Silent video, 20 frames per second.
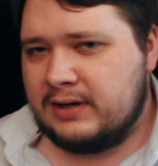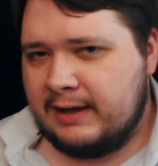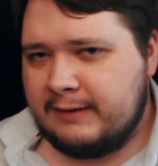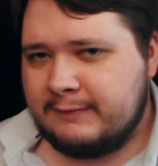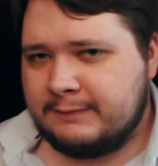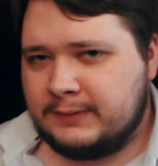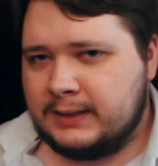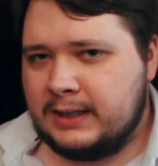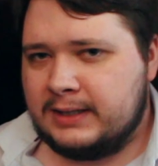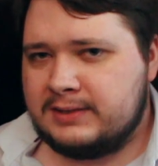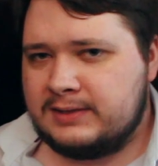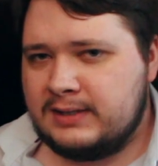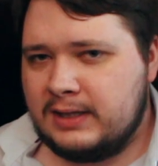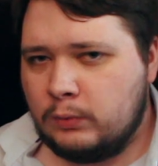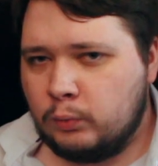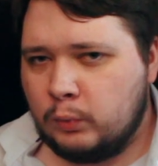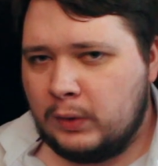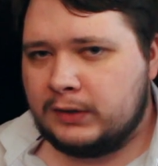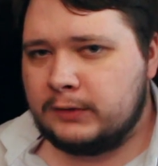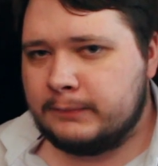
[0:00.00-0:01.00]
Netflix, they
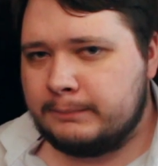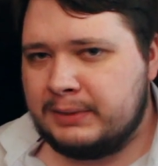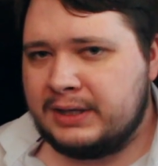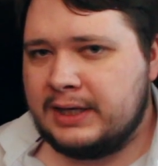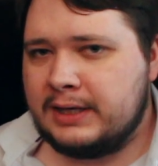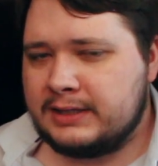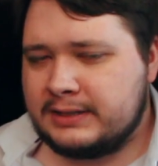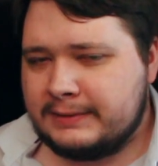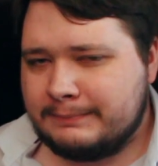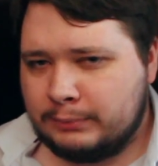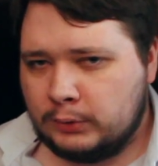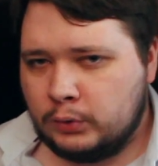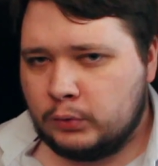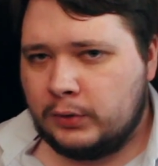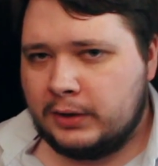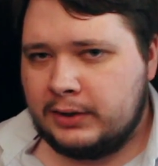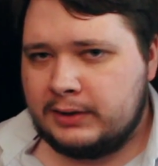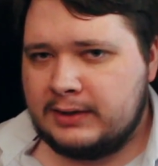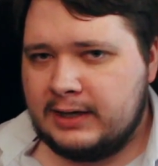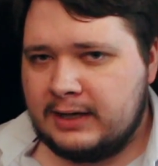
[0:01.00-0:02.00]
will be
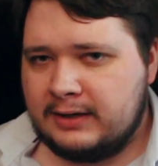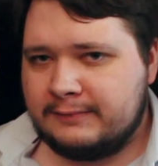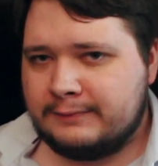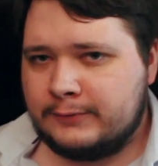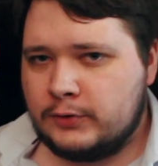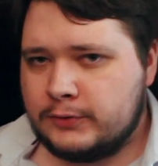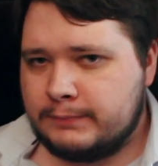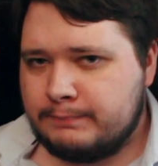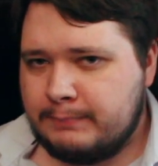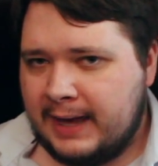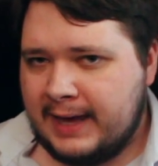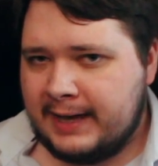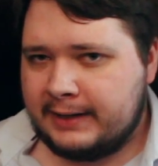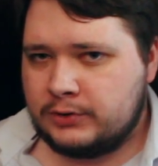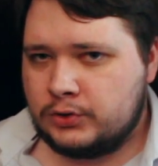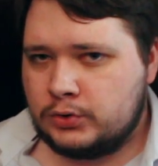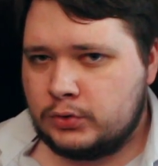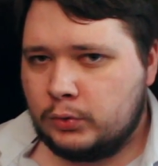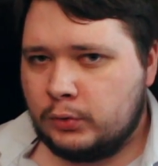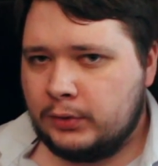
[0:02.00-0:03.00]
exploring Yennefer's
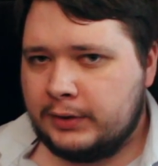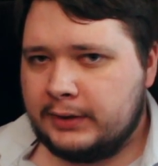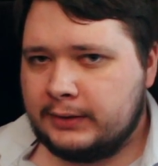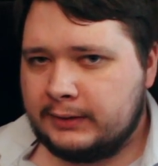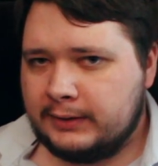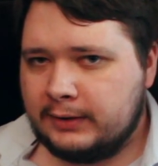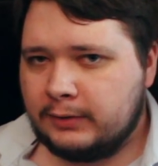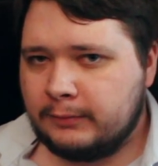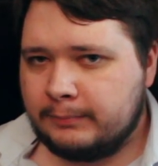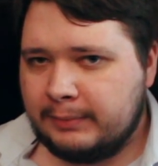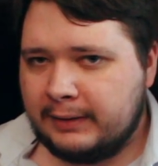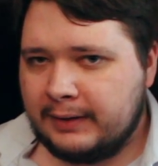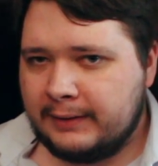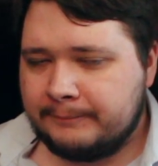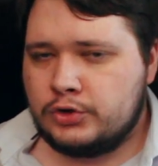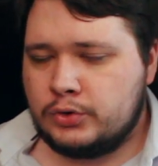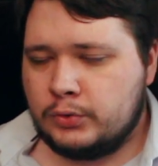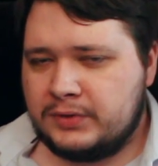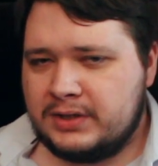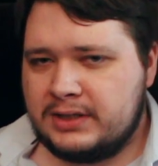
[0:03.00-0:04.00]
backstory a little bit.
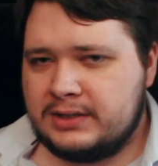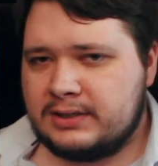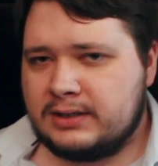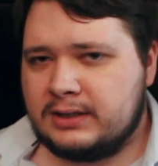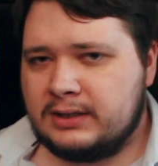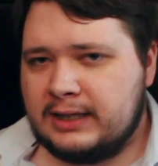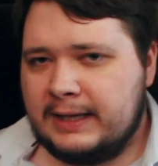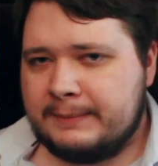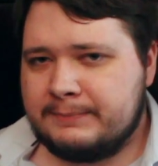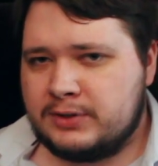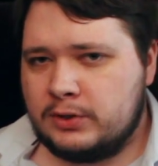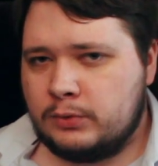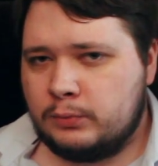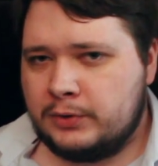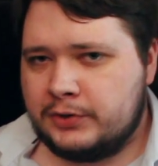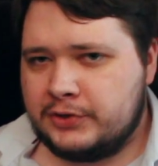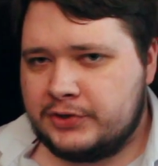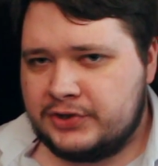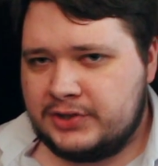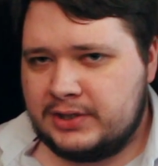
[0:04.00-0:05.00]
So these clips that
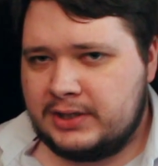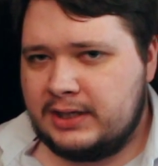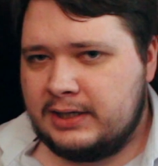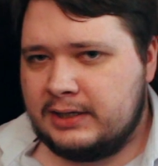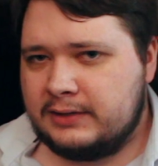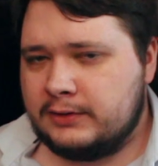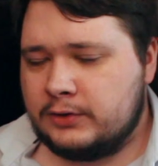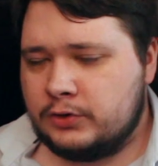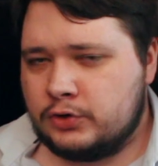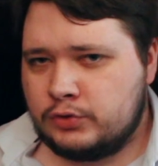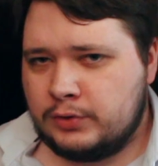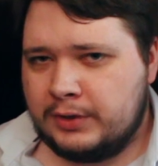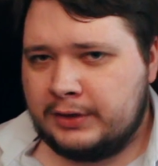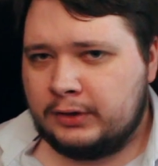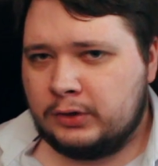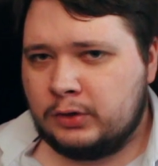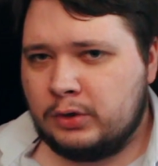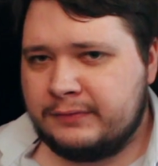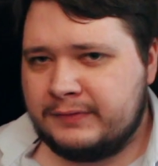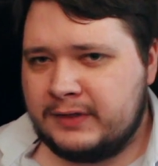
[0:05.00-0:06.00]
we're seeing in the
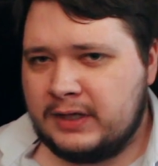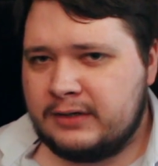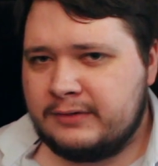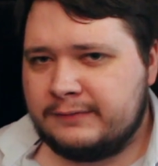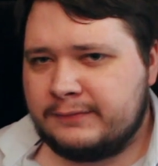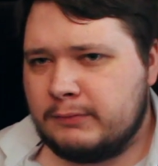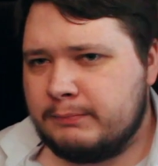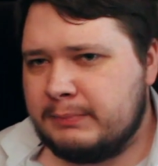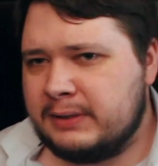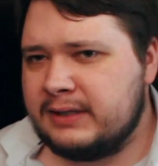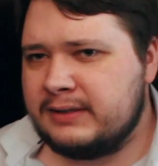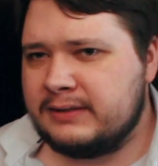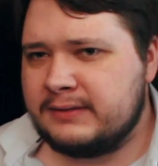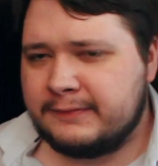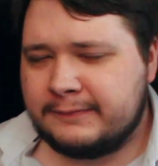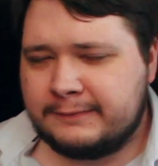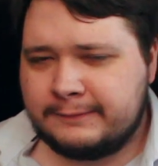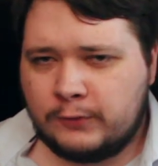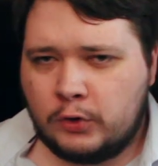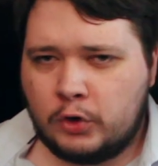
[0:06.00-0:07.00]
trailer of Yennefer being
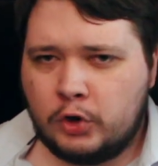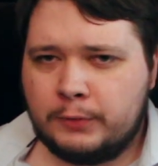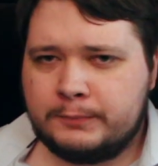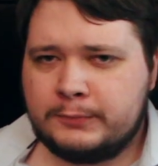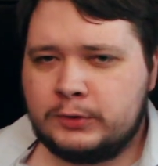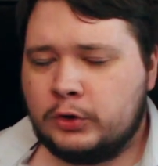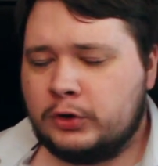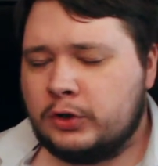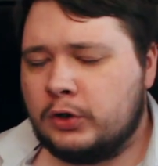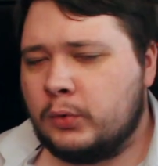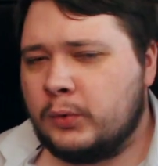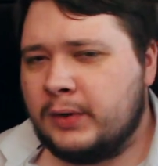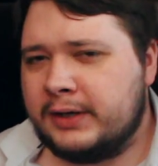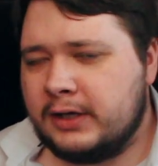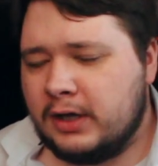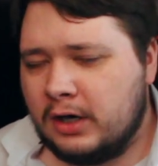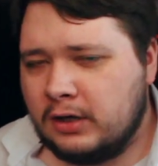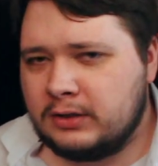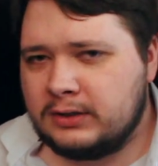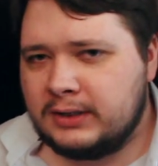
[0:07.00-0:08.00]
deformed, looking
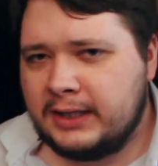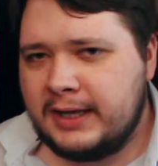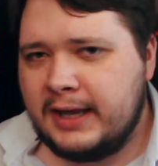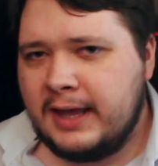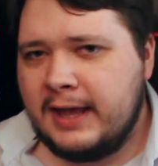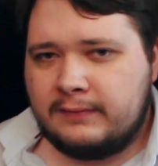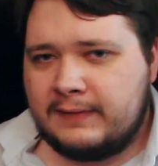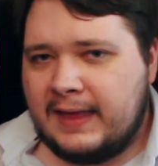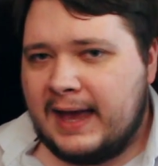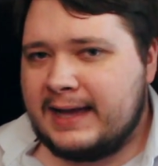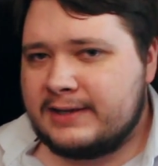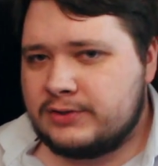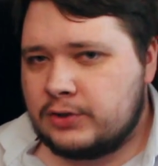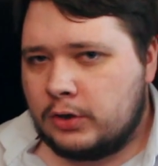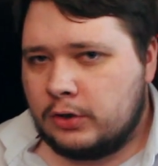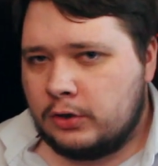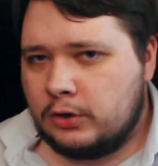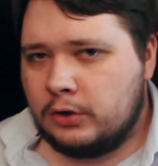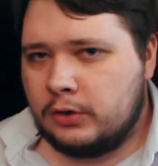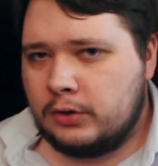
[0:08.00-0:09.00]
quite ugly, that's
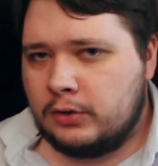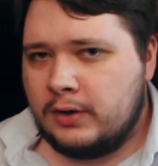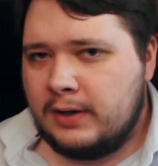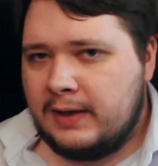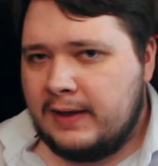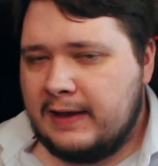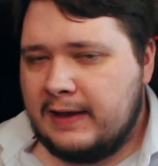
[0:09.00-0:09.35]
her